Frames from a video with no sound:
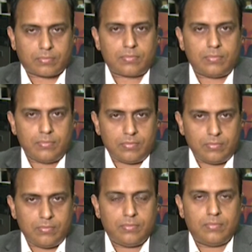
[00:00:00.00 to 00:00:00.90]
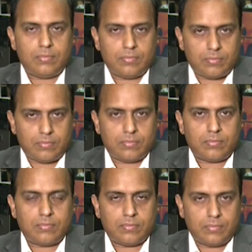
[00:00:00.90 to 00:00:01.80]

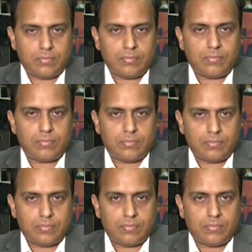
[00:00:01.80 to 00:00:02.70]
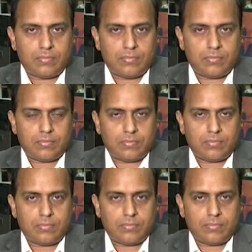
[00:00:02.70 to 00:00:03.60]

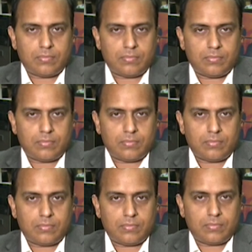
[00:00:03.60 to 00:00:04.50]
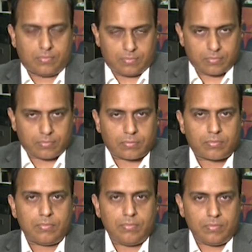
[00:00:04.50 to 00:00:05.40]

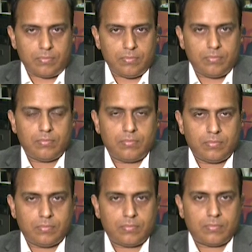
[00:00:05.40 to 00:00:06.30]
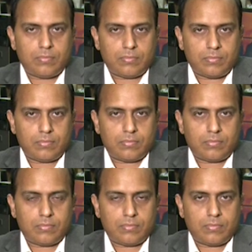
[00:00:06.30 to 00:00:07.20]

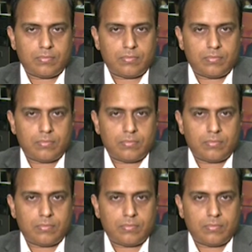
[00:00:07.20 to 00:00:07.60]
(silent)